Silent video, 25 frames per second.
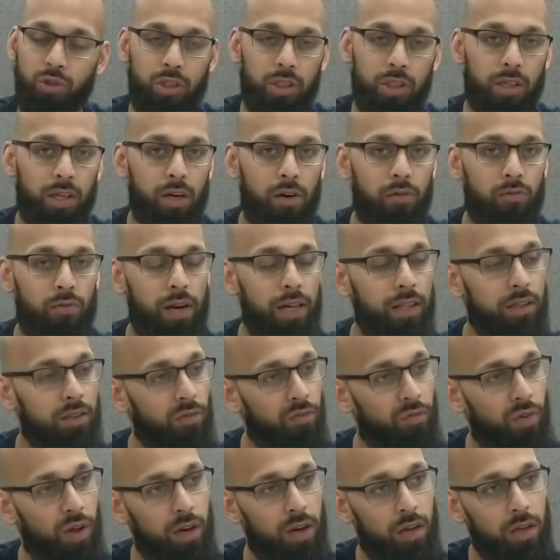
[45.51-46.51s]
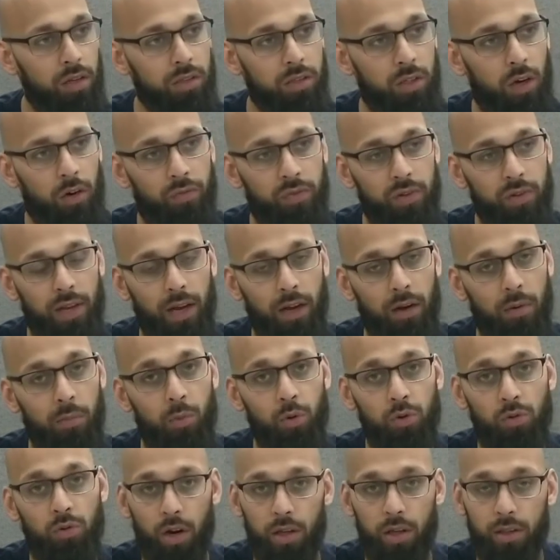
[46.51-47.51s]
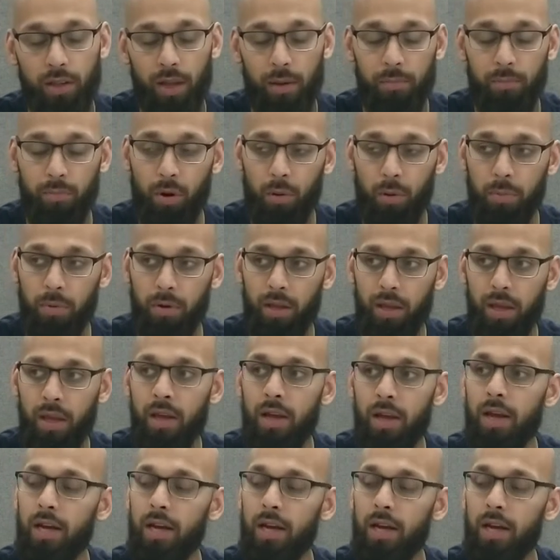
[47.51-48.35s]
She didn't really defend herself in that Kimura attempt properly.